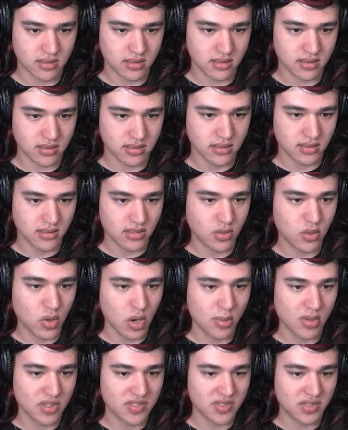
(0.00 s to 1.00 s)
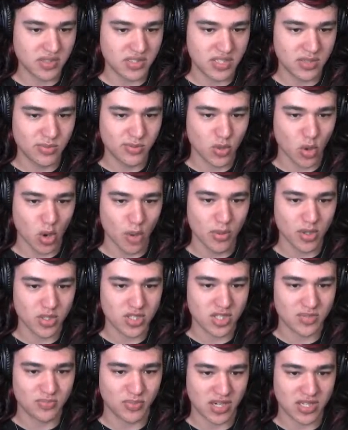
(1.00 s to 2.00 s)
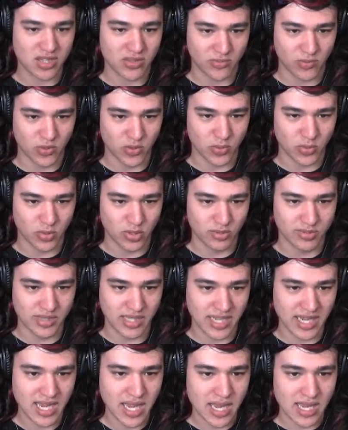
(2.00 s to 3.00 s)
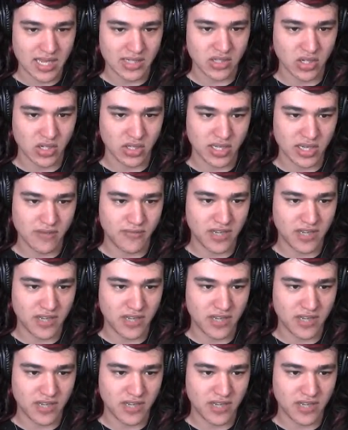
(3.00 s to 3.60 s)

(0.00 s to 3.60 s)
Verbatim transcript: Did Globox, did Globox just break the fourth wall and be like, it's only a